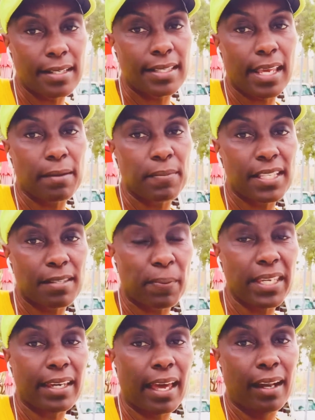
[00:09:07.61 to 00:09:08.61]
Sebi
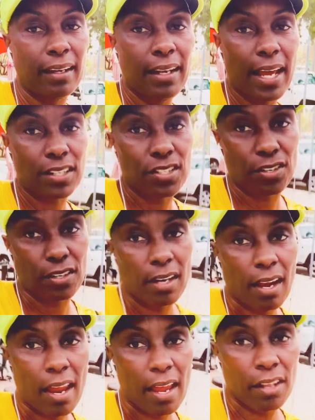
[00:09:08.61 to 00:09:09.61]
speak at a lecture.
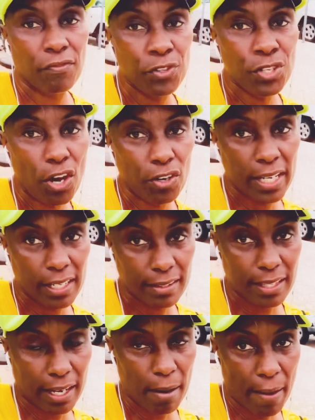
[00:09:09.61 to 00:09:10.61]
And if you know
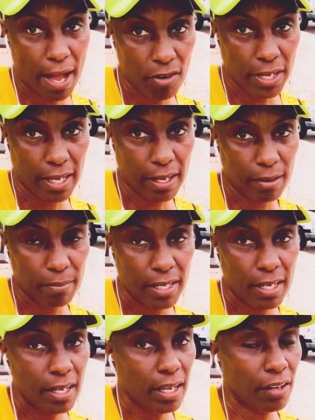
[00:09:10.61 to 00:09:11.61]
anything about him,
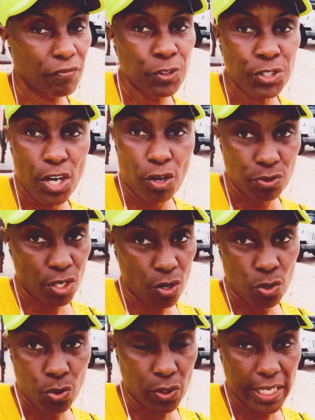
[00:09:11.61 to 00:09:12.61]
if you don't
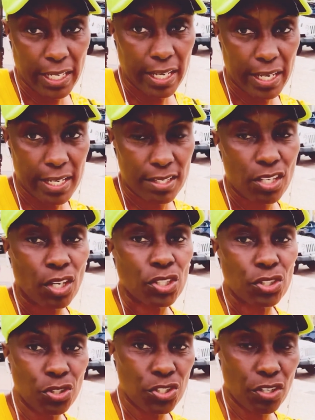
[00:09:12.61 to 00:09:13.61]
know who he is,
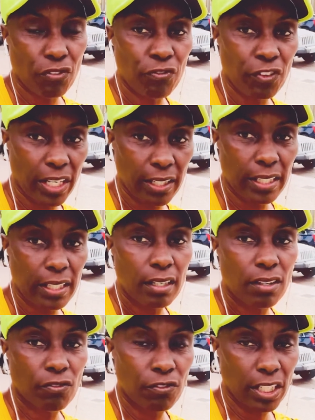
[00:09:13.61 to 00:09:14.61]
you should really,
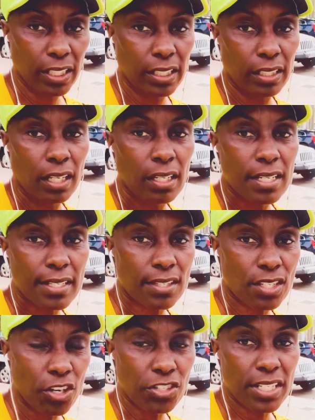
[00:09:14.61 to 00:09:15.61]
really
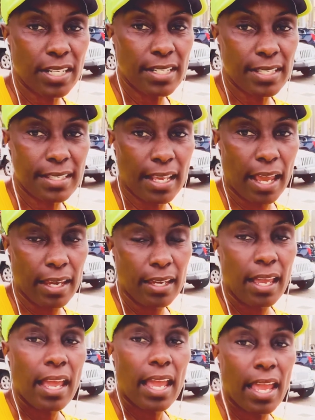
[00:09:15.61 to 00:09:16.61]
search this site
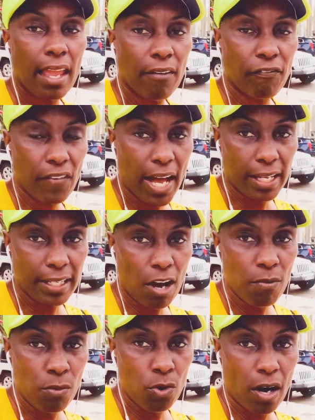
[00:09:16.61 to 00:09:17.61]
and find
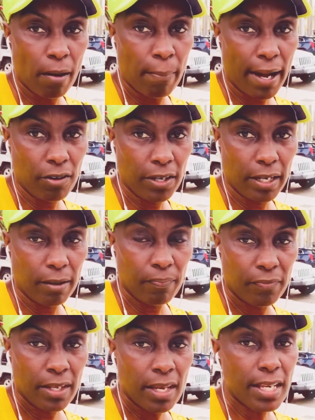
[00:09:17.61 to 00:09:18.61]
out more about him.
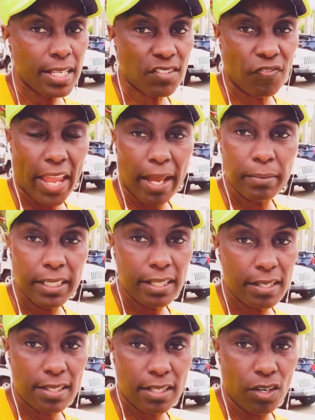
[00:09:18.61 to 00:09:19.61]
His family
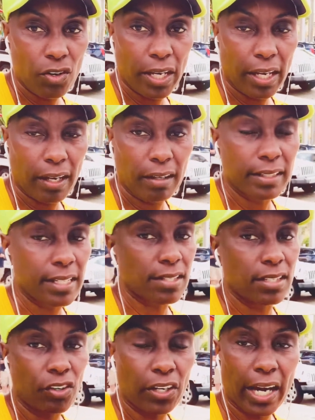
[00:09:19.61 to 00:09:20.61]
is still here. They're
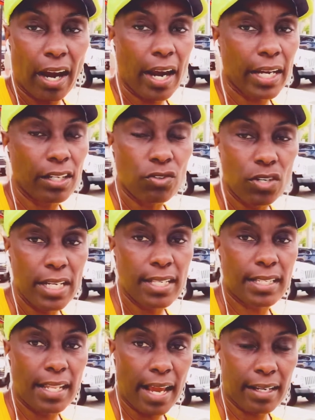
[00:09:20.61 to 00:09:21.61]
still carrying on
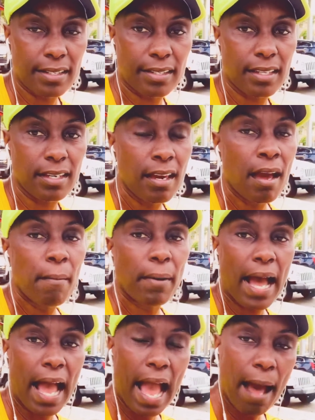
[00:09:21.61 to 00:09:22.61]
his legacy.
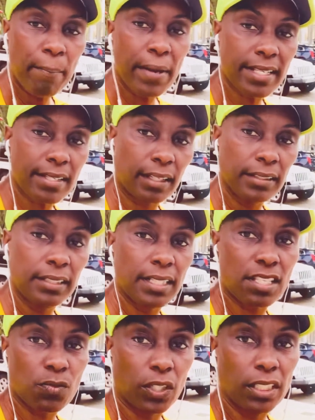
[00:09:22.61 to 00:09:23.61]
But I basically
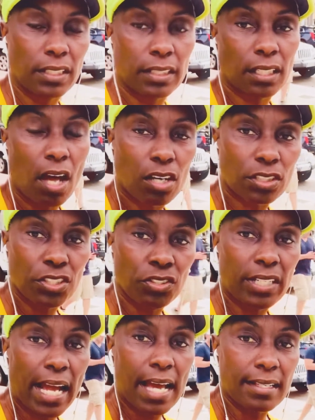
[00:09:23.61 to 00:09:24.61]
just wanted to talk to you
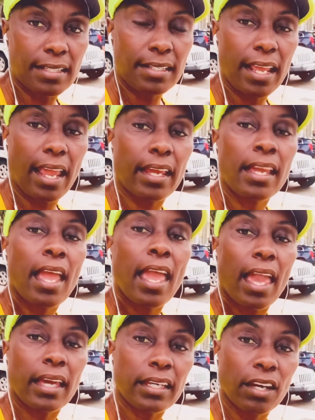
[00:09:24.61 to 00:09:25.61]
guys today
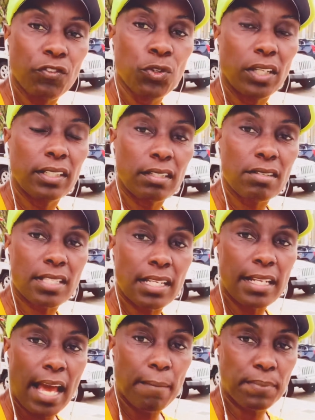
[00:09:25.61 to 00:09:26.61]
and give you a little
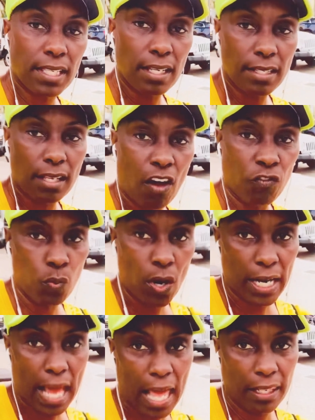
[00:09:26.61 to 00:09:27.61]
synopsis of
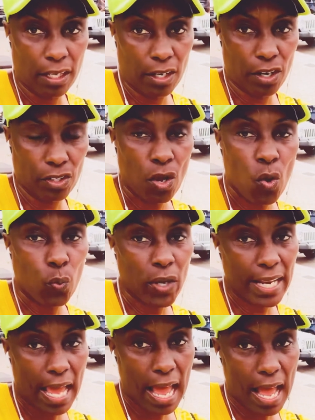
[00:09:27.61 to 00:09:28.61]
what I learned
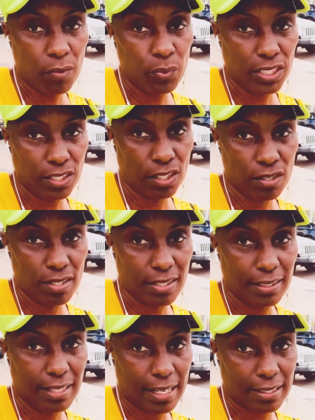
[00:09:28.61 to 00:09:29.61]
when I went to go
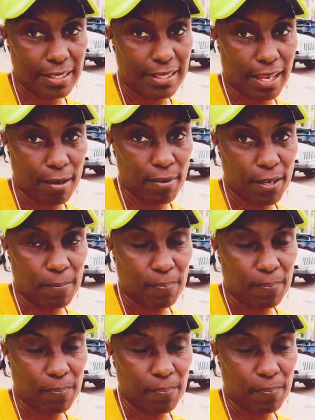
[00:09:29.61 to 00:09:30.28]
see Dr. Sebi.